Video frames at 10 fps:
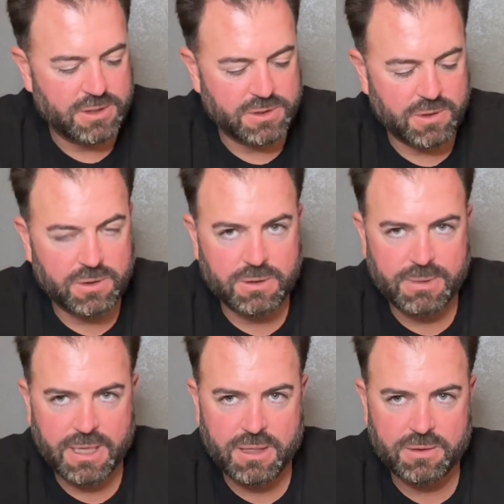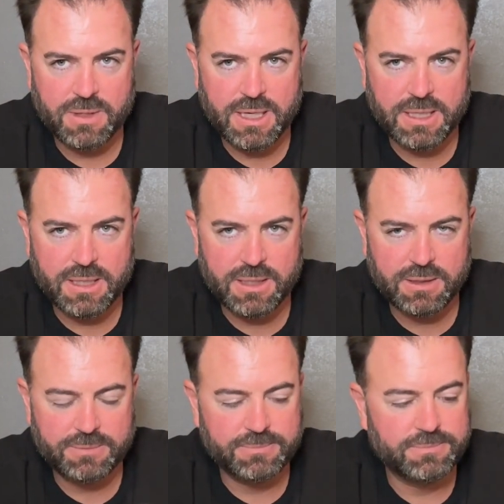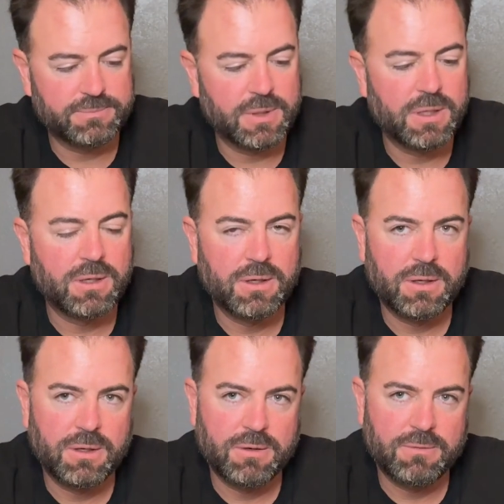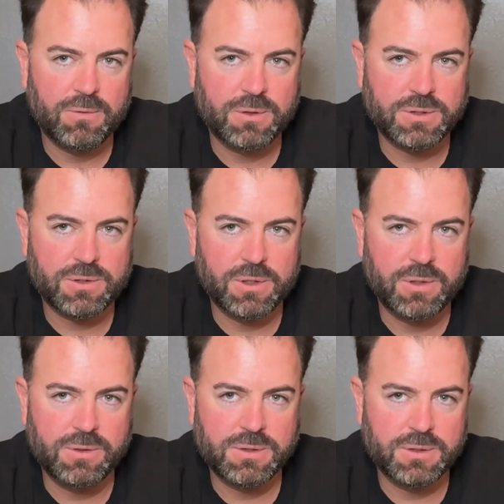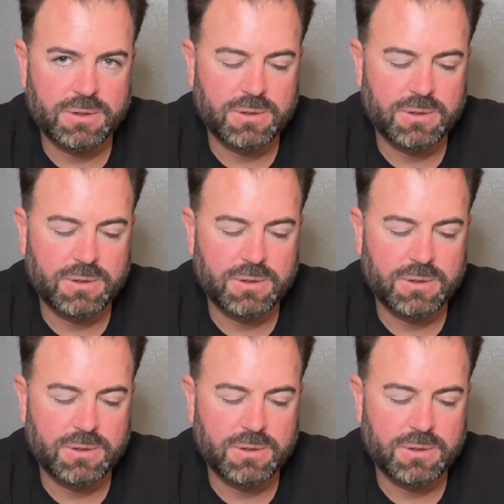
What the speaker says: Solar panel right here. 4 screws.